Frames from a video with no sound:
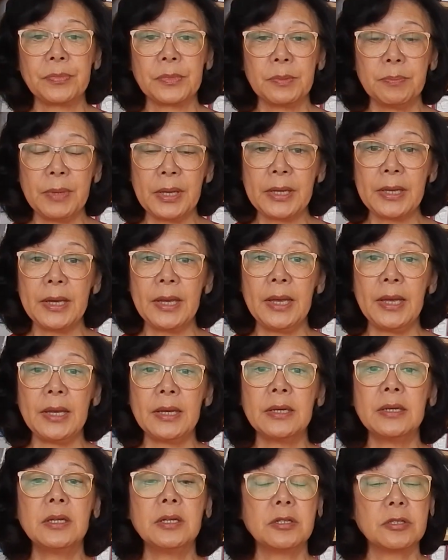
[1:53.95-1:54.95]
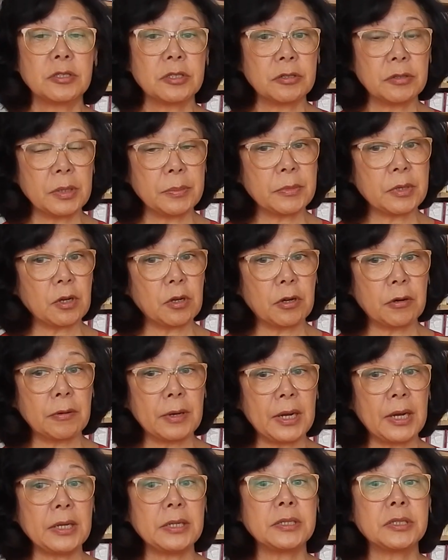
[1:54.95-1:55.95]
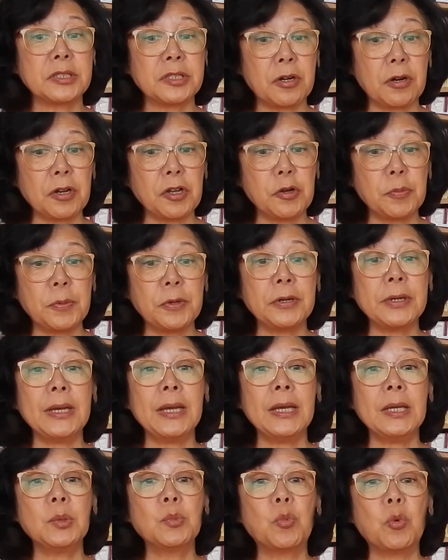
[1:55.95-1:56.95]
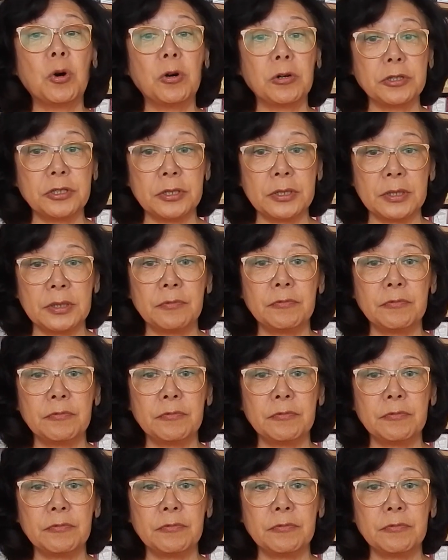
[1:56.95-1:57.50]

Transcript: making sodium chloride soluble in water.